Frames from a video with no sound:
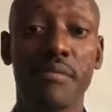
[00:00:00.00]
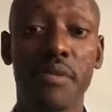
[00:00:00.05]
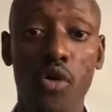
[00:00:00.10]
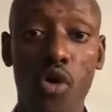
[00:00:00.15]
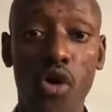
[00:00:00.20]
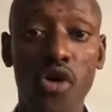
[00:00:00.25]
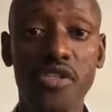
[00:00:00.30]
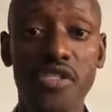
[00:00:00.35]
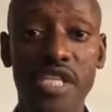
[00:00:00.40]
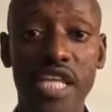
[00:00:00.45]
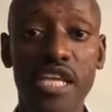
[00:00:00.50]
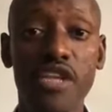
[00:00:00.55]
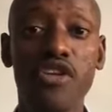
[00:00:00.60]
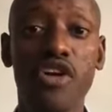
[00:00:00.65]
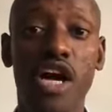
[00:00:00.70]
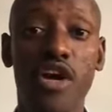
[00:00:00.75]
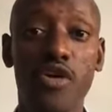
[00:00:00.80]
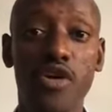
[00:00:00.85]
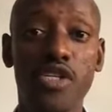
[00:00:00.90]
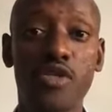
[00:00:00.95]
Because then you
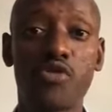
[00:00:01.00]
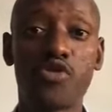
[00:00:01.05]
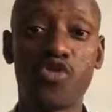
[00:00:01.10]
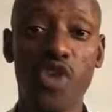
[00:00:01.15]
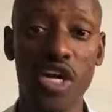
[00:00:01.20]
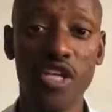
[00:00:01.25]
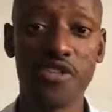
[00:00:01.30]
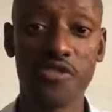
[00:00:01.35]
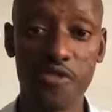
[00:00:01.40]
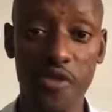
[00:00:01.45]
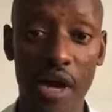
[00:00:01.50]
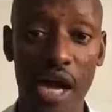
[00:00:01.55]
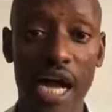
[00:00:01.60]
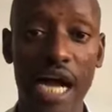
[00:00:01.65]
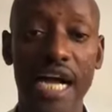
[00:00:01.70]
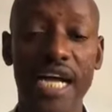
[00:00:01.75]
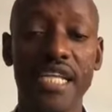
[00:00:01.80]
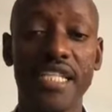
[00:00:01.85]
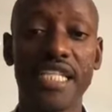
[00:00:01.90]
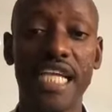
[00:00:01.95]
cannot transfer
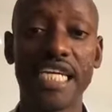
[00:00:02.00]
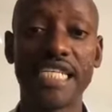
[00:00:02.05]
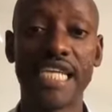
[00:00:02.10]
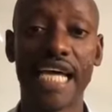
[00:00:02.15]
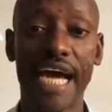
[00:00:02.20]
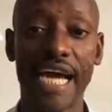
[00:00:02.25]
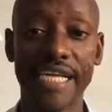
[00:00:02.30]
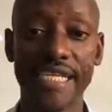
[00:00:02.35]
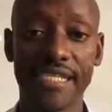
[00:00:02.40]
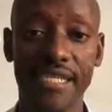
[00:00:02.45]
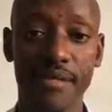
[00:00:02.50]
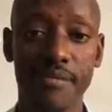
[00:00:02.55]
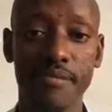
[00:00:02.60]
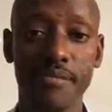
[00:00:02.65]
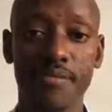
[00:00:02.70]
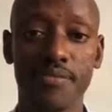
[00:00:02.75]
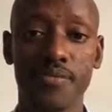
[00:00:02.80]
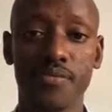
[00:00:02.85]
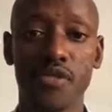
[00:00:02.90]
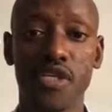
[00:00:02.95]
that item,
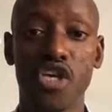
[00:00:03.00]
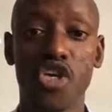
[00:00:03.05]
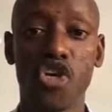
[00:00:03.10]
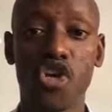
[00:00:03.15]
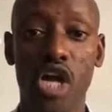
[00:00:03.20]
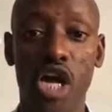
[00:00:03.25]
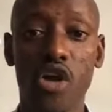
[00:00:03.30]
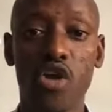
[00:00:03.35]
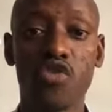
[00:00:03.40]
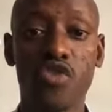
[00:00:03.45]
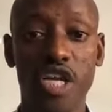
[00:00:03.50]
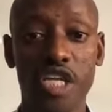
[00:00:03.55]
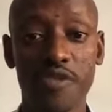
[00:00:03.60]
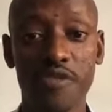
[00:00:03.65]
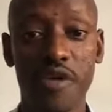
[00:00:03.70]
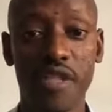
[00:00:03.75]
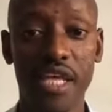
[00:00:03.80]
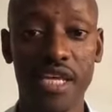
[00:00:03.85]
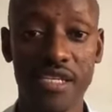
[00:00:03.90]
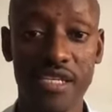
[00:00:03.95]
you cannot
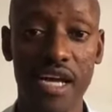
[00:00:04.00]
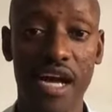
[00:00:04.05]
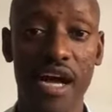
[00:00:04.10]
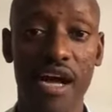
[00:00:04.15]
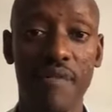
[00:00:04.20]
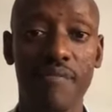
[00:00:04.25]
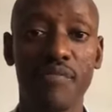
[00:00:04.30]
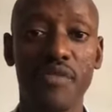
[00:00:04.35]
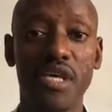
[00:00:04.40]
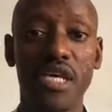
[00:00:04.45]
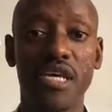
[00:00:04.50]
transfer that car,